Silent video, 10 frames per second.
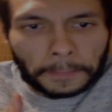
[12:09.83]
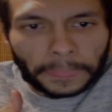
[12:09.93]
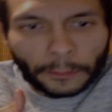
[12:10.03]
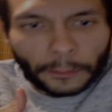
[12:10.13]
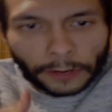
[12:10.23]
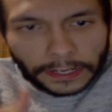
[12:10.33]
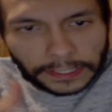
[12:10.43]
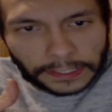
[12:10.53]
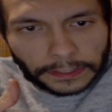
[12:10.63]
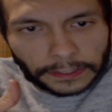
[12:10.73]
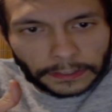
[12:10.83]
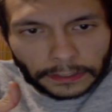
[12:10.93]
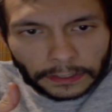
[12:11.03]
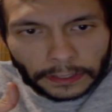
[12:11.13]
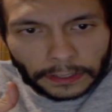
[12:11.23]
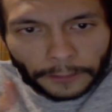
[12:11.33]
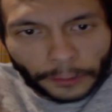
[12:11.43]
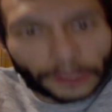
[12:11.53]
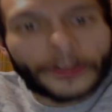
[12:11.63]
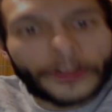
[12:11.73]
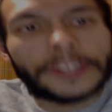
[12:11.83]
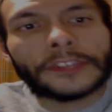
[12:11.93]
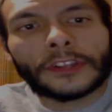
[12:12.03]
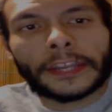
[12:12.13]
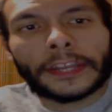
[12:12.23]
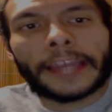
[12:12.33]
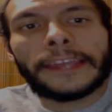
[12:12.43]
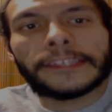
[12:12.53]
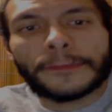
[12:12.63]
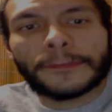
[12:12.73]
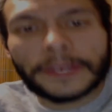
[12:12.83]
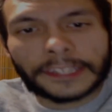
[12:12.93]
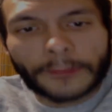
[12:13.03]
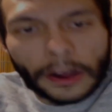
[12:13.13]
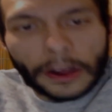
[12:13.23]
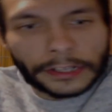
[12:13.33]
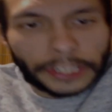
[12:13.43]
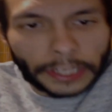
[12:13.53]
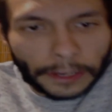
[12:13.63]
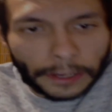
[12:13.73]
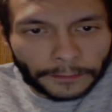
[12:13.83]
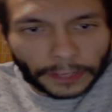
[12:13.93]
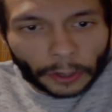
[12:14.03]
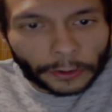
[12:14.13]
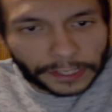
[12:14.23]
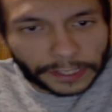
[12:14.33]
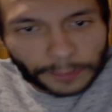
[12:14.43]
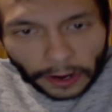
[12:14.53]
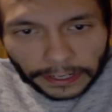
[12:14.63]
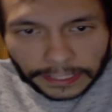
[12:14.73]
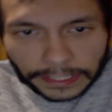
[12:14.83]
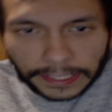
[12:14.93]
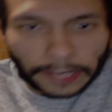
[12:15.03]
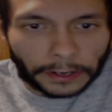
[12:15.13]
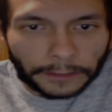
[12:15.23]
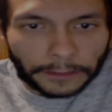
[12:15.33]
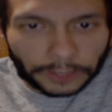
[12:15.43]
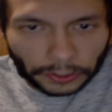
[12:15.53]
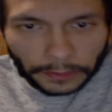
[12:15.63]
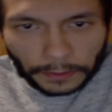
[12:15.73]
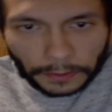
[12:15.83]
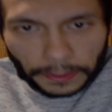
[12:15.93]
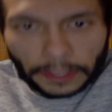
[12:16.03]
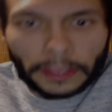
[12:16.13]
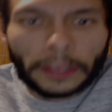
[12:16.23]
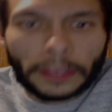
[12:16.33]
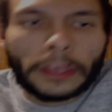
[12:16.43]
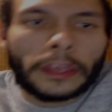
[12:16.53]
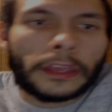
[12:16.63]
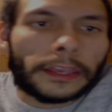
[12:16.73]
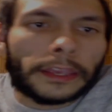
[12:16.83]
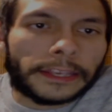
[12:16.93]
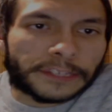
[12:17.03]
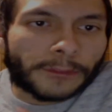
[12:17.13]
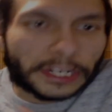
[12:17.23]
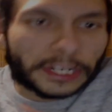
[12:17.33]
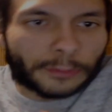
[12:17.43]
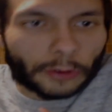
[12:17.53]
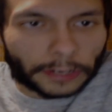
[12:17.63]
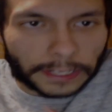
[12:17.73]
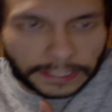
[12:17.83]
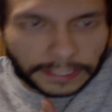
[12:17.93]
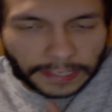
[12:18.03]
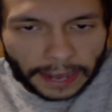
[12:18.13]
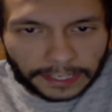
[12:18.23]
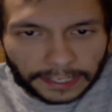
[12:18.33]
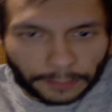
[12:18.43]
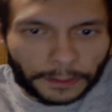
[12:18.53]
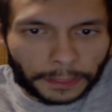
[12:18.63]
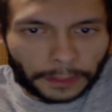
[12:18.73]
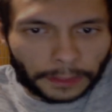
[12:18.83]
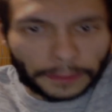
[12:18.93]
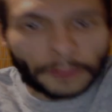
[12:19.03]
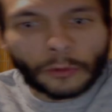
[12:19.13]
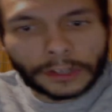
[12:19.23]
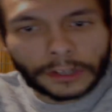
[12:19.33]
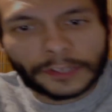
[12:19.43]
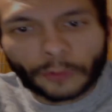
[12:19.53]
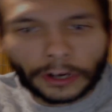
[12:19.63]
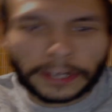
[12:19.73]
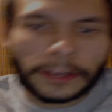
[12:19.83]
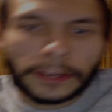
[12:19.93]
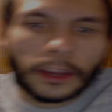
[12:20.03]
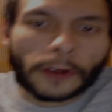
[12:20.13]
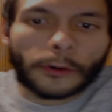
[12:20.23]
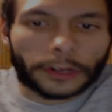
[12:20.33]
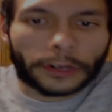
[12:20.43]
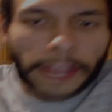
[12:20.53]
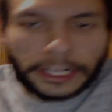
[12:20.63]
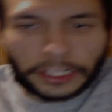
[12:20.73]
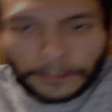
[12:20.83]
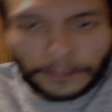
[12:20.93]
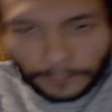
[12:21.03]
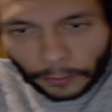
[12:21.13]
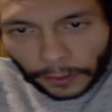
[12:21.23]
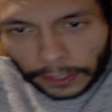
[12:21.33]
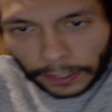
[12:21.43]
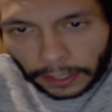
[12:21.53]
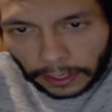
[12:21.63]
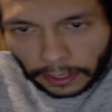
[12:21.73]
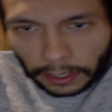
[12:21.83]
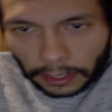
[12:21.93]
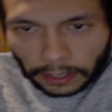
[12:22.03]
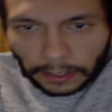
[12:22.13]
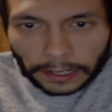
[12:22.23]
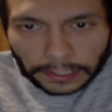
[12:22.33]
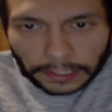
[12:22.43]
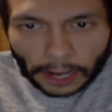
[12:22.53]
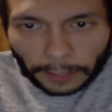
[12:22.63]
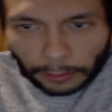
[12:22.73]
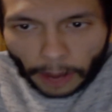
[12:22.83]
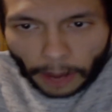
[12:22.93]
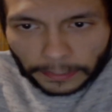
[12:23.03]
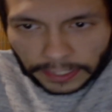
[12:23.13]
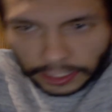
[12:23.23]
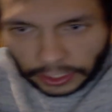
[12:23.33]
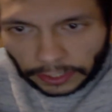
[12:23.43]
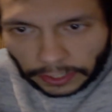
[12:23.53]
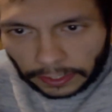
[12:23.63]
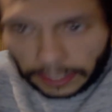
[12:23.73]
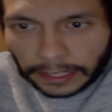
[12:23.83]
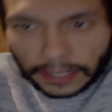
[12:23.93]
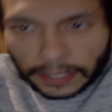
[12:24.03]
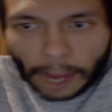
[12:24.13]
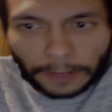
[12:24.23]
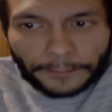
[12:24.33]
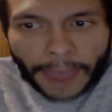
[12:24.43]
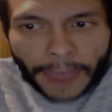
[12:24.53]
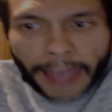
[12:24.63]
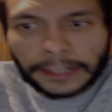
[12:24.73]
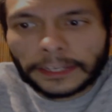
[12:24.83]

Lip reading: Whereas if we were going to look at his epistemology of the correspondence theory of truth, he's much more concise with the one-to-one correlation for an atomic proposition, an atomic fact,